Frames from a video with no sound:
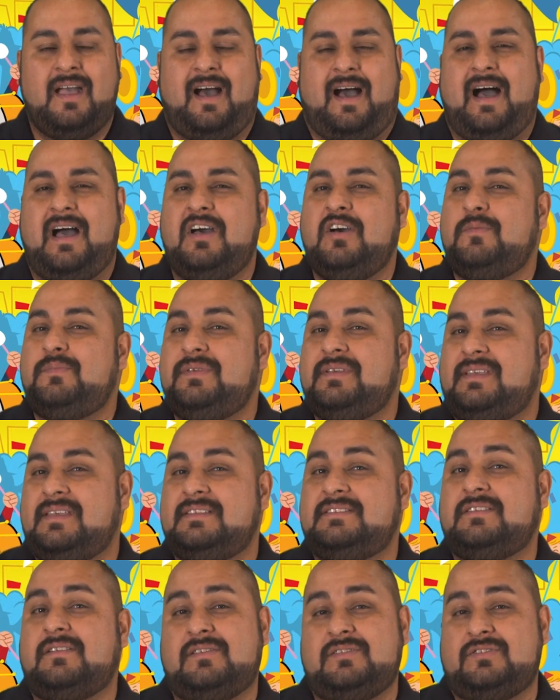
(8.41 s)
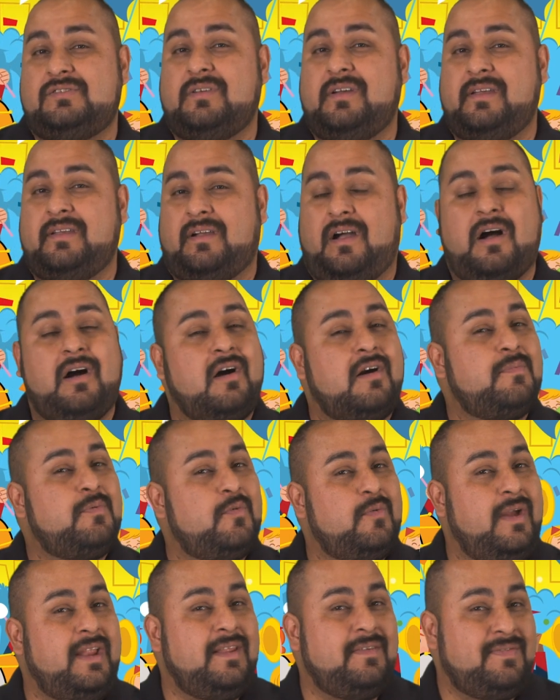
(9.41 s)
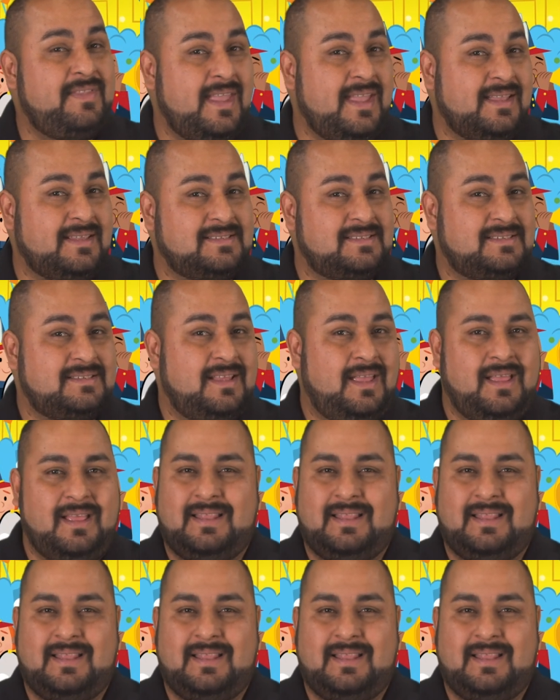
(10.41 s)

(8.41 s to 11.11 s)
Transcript: I hope you kids are enjoying our parade of thanks.